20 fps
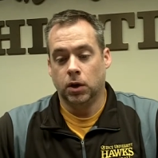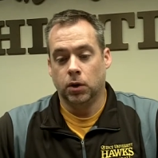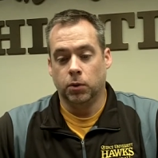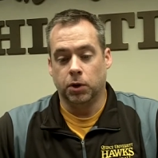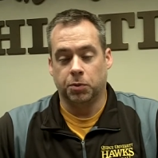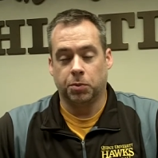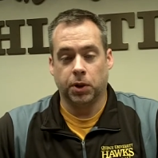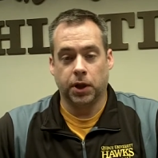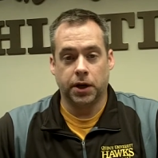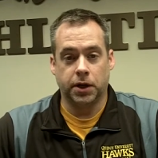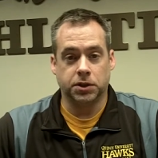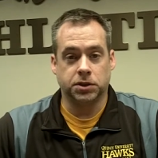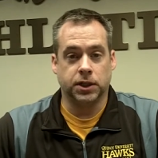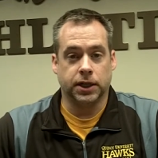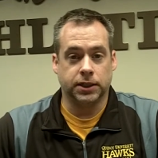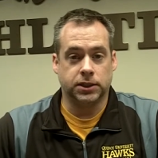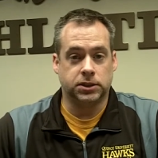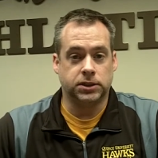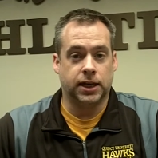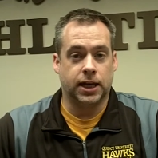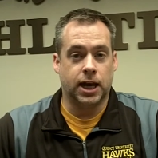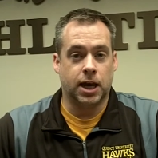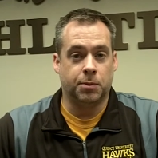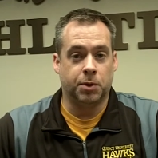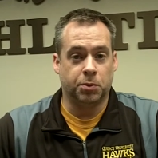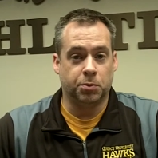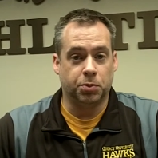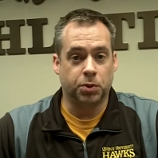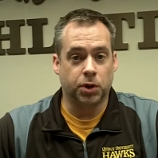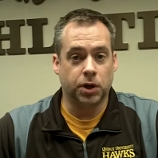with players like Sam
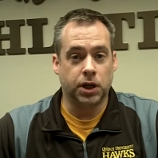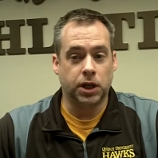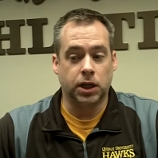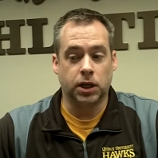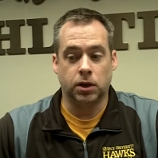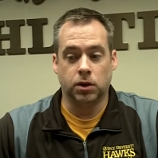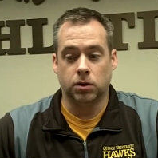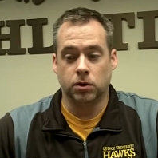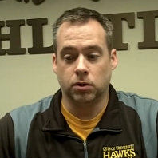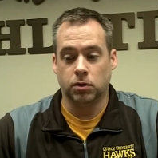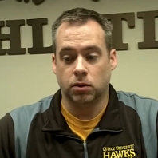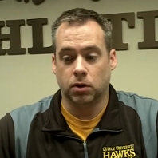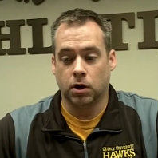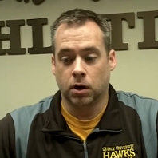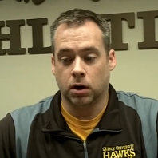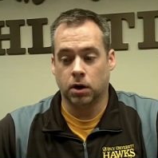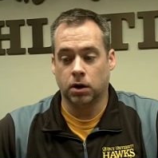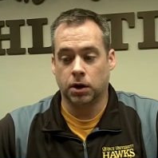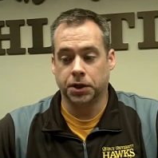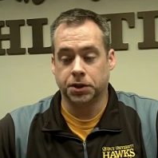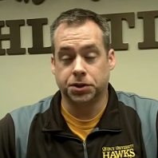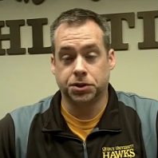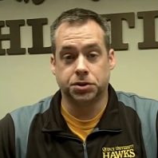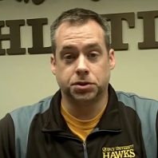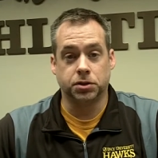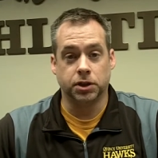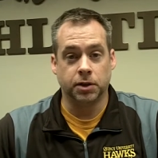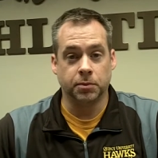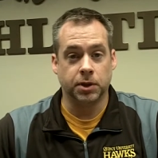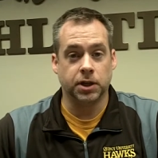and Bree who are
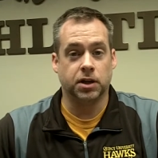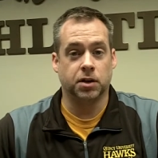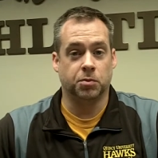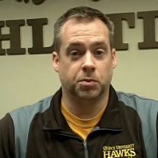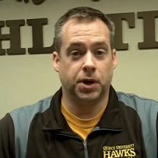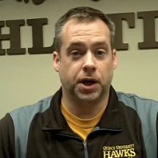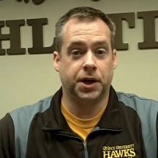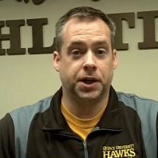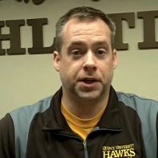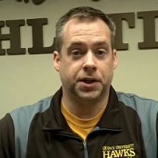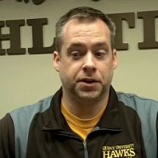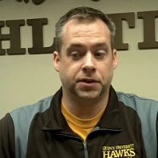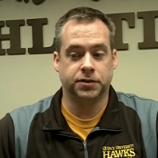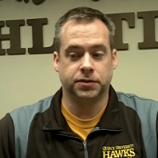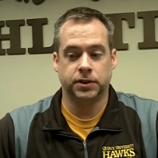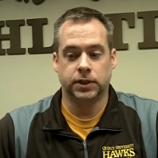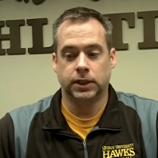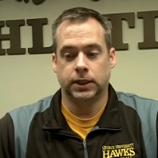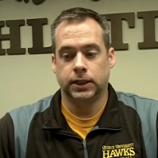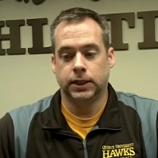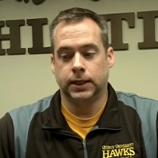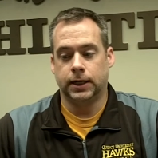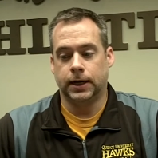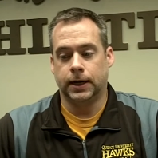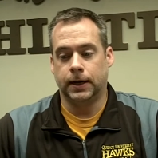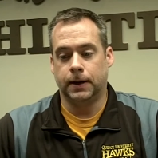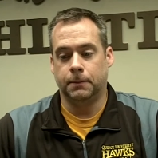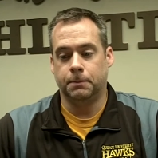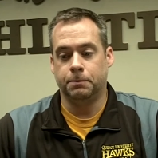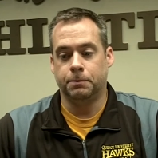extremely competitive,
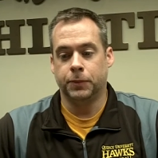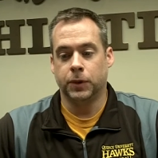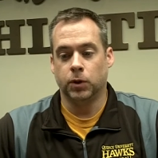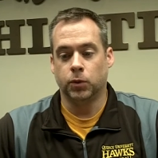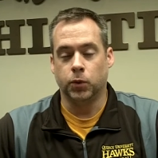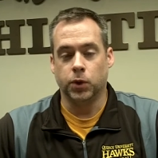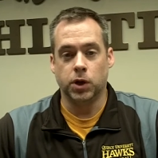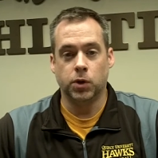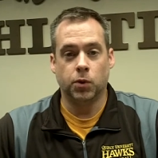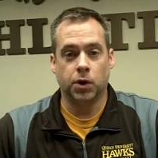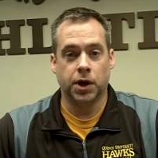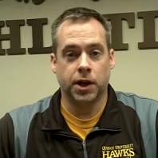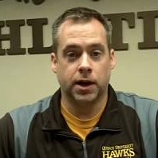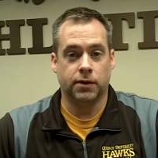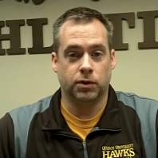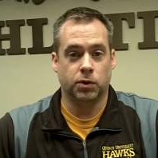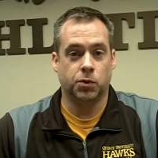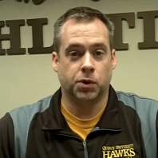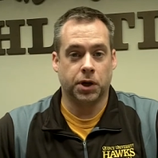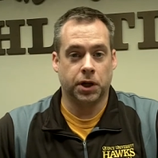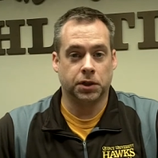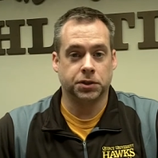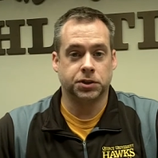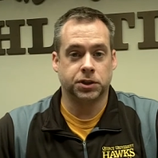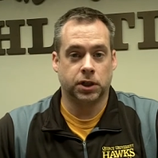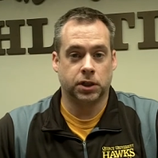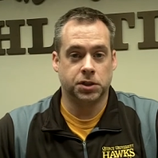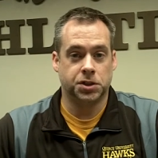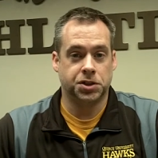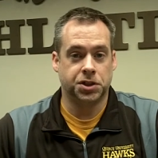um, we wanted everyone else
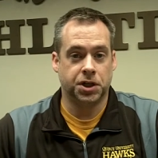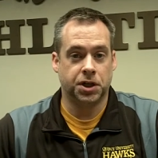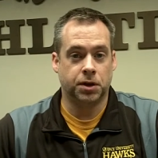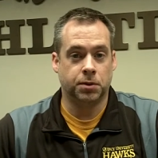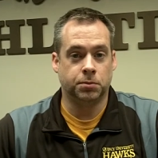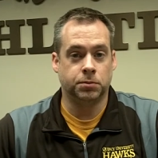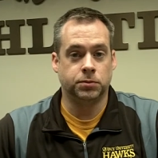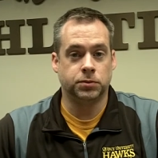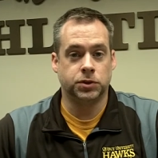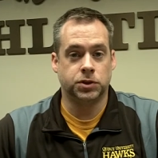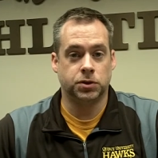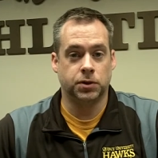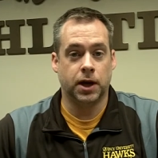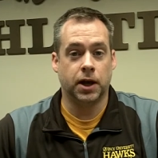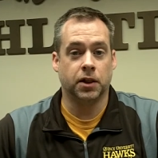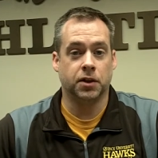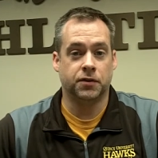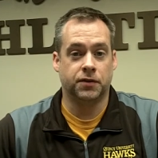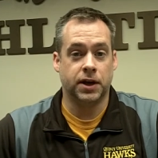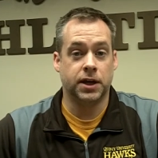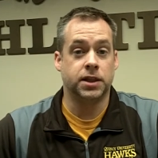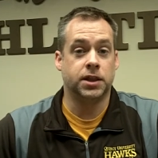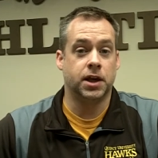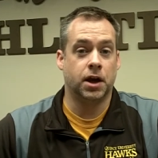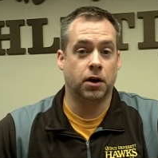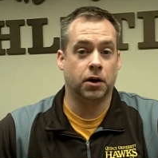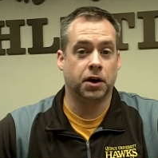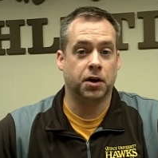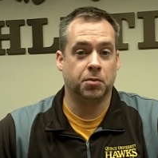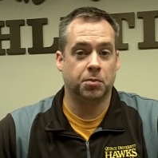in our gym to elevate
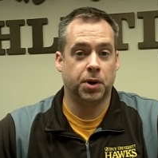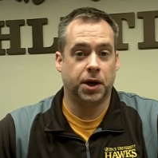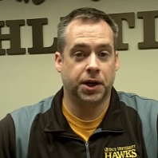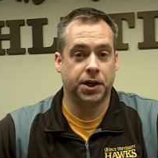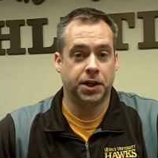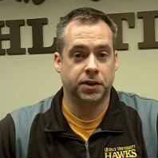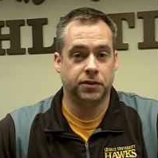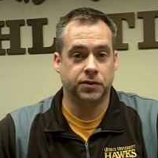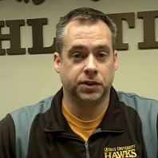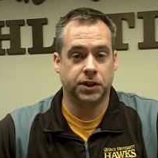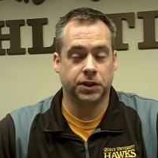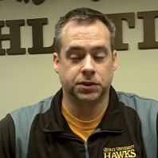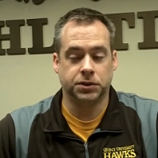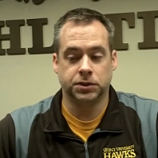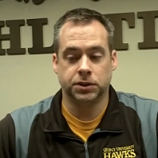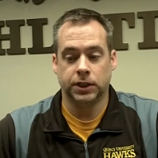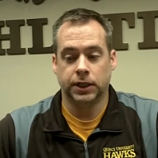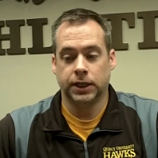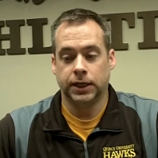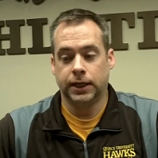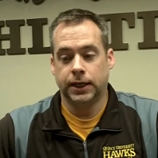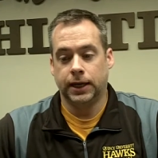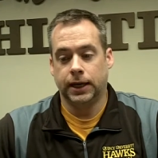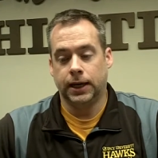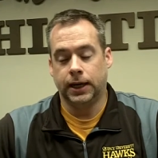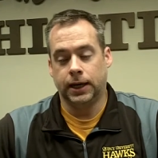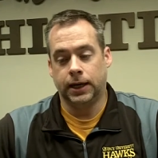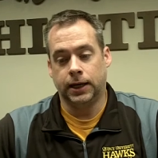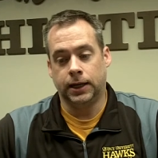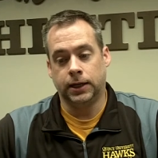their competitiveness
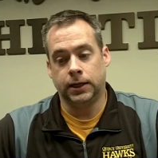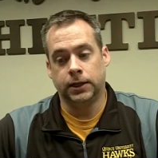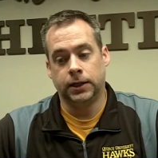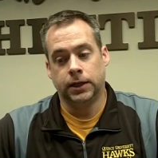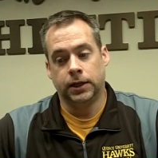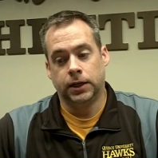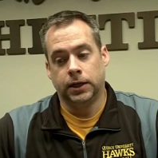and